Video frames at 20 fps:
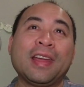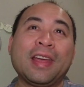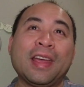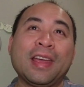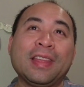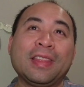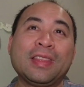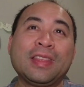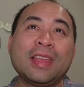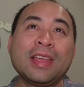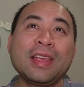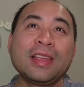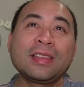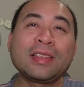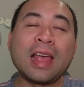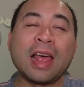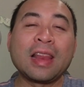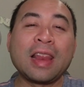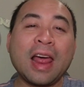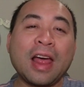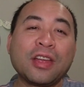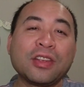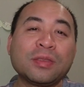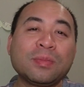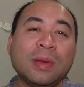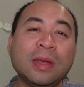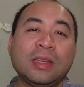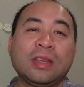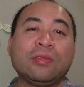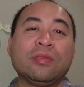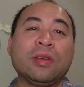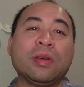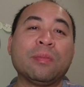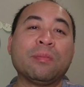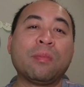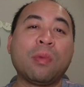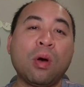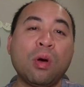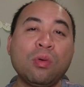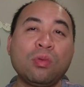and this allows me to
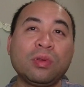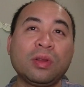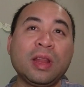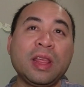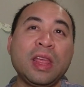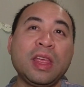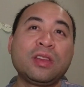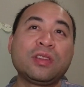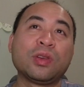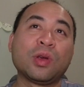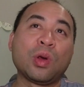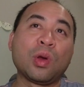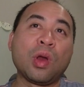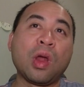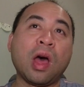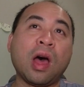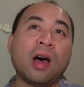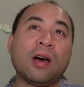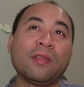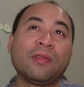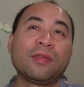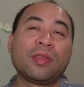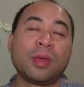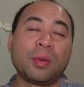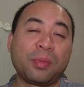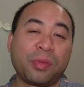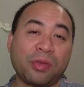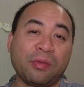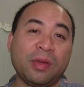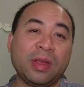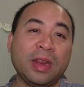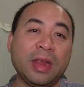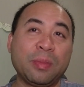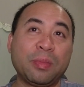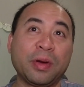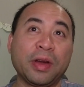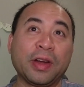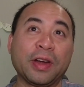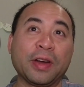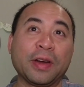remotely turn off the 3D
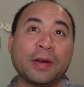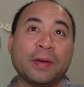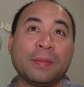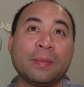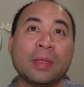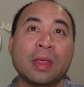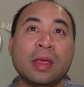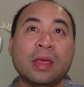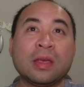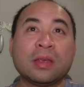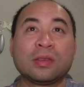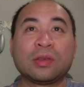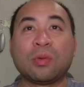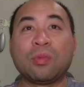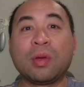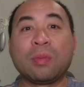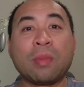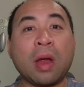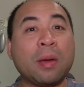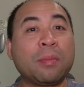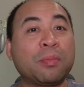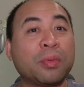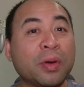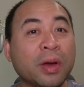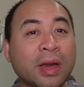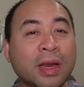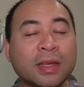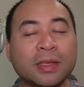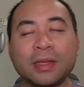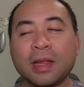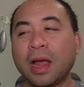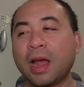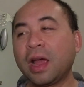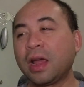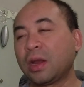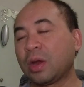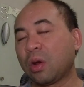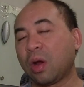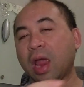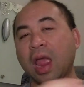printer. So when my print is
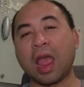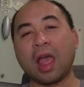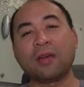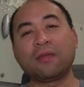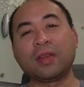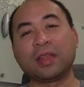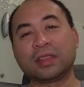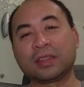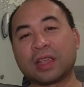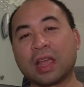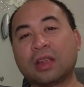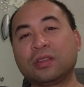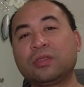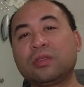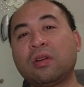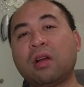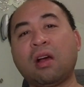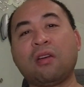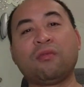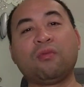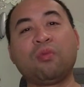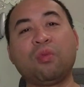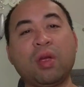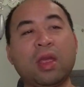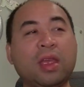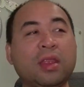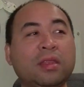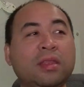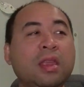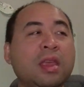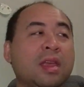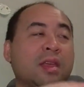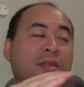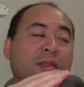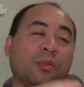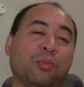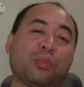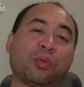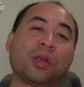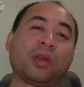done, or I have a schedule of when
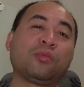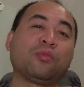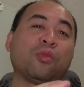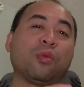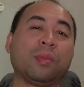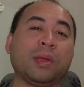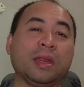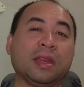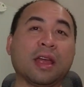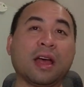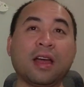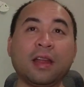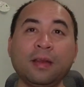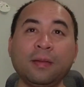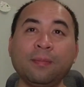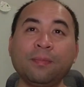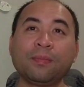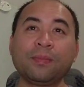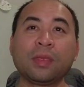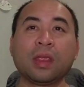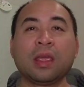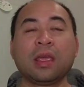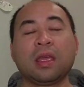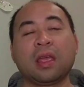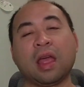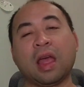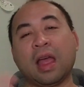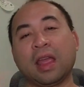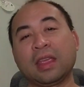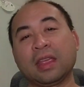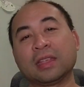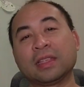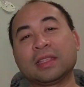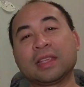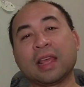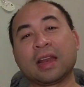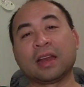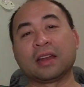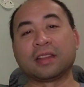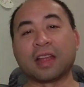the print will be done, I can
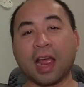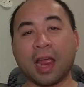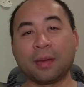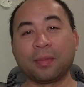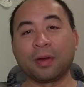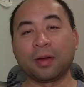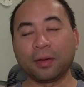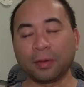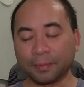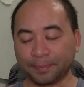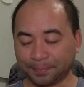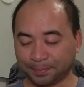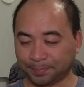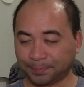set a timer